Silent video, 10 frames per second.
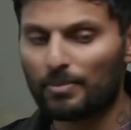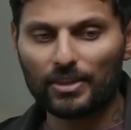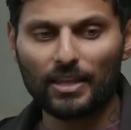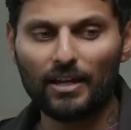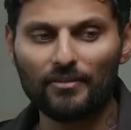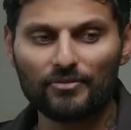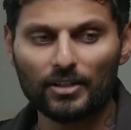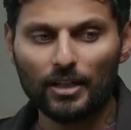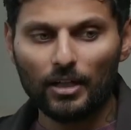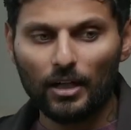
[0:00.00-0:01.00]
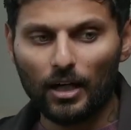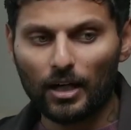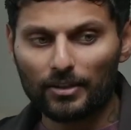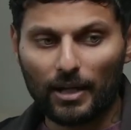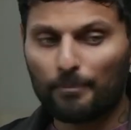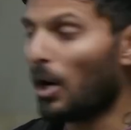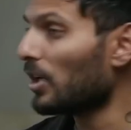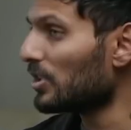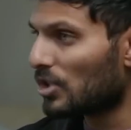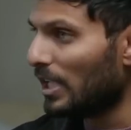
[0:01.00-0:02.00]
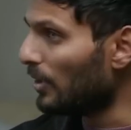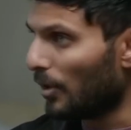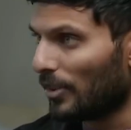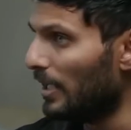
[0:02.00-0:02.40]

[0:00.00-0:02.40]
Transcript: but they've their partner cheated on